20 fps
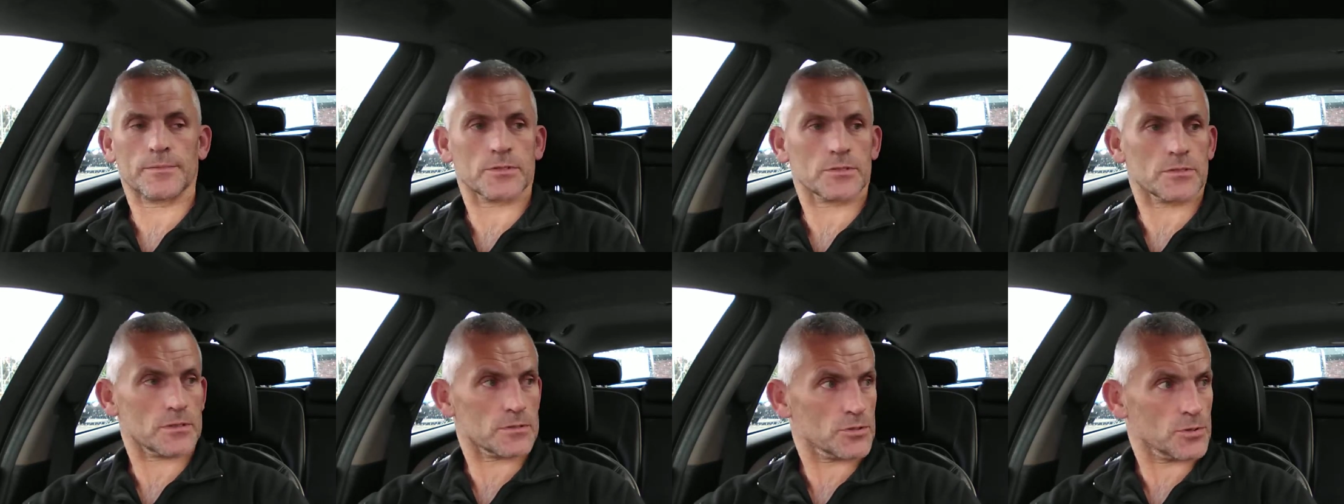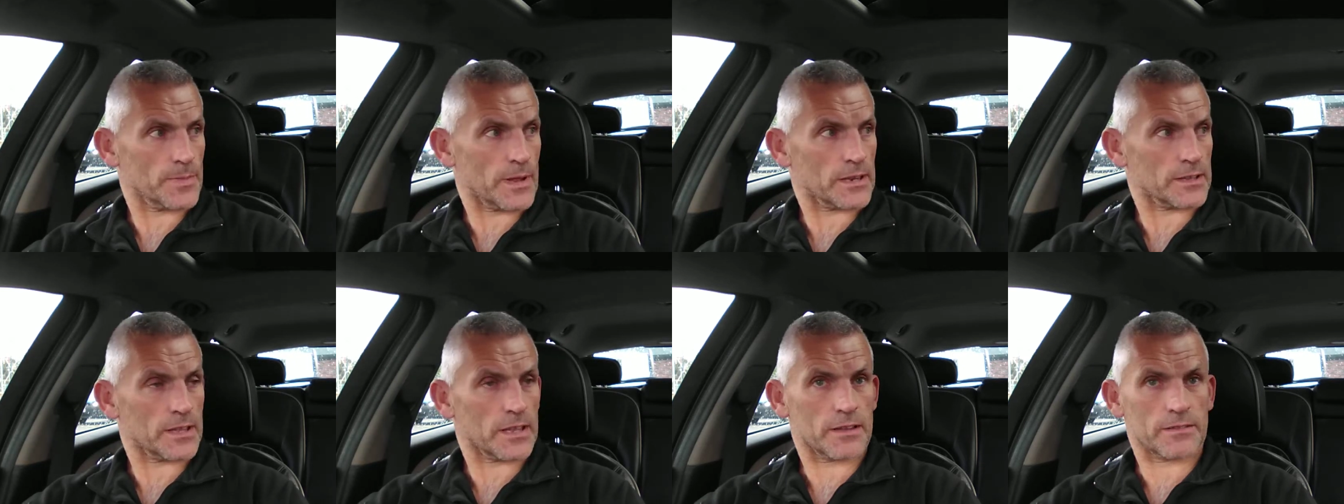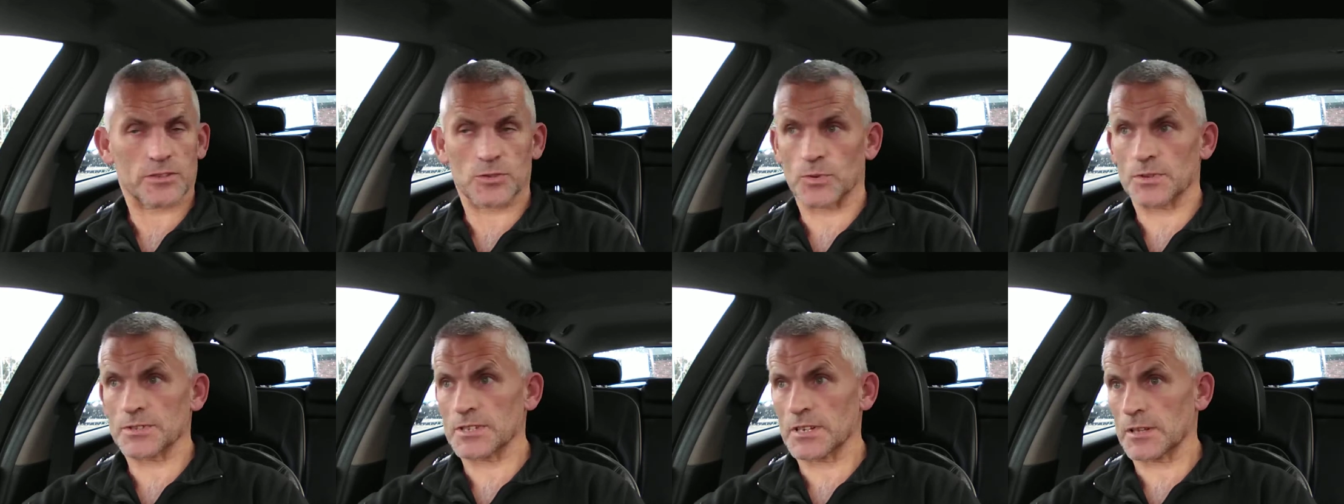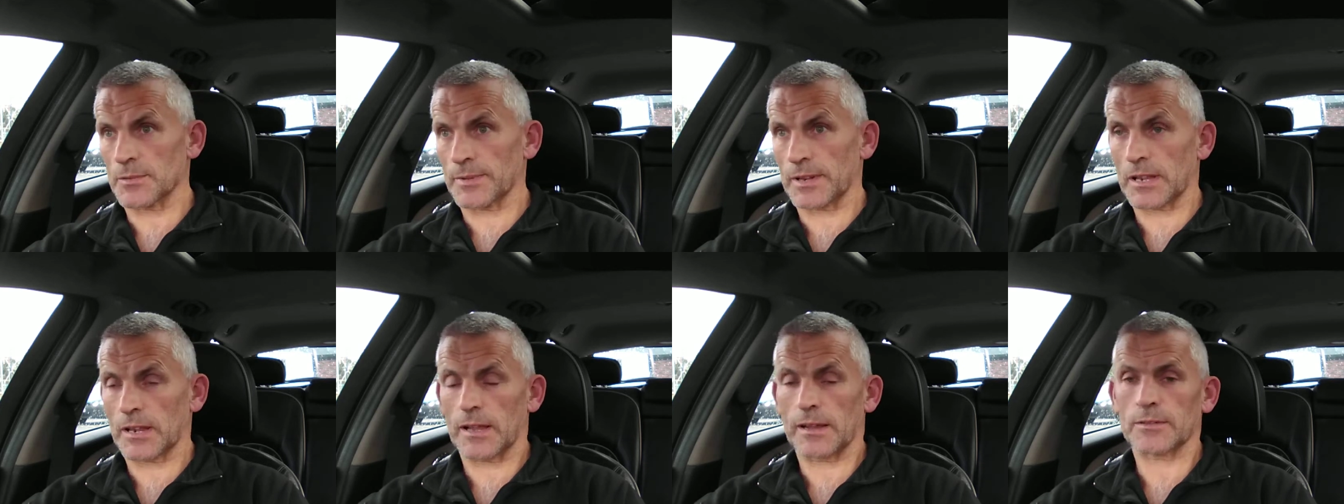It's not too bad a day here in Swansea. A little
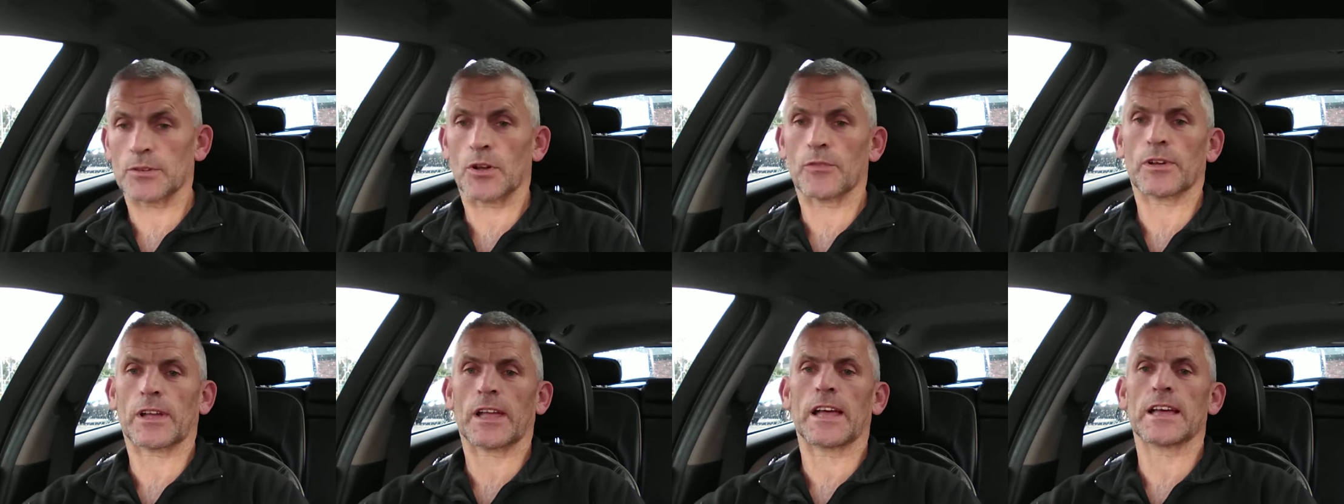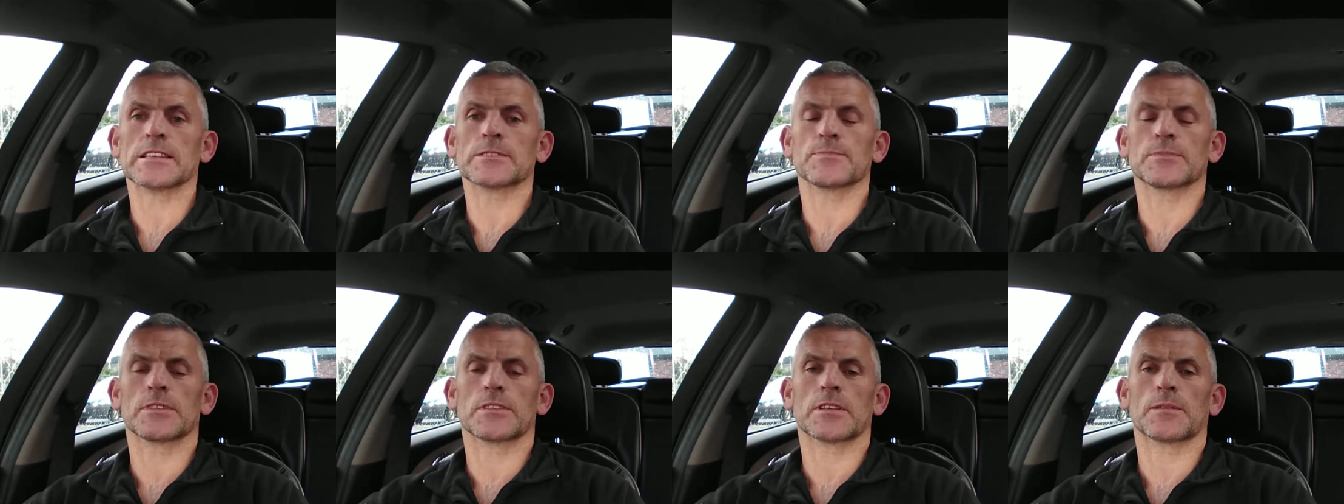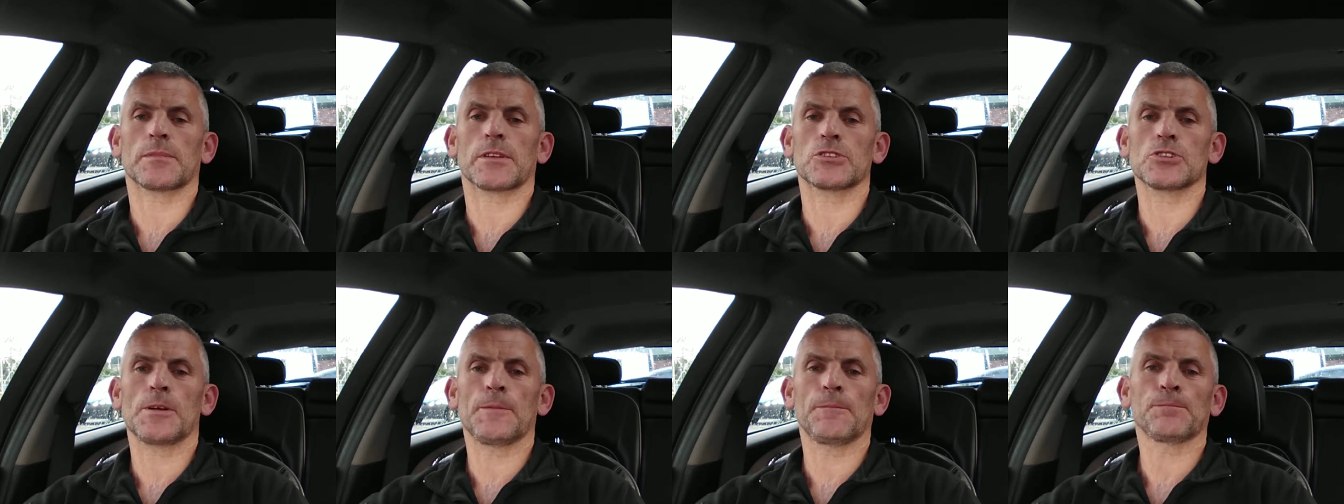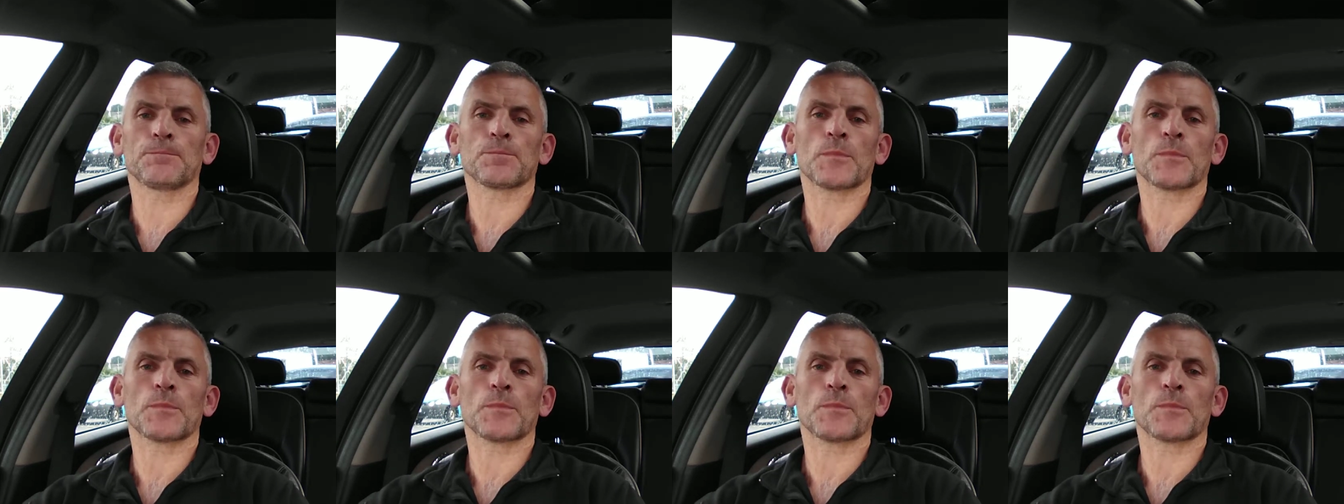bit cloudy, overcast, but nothing major.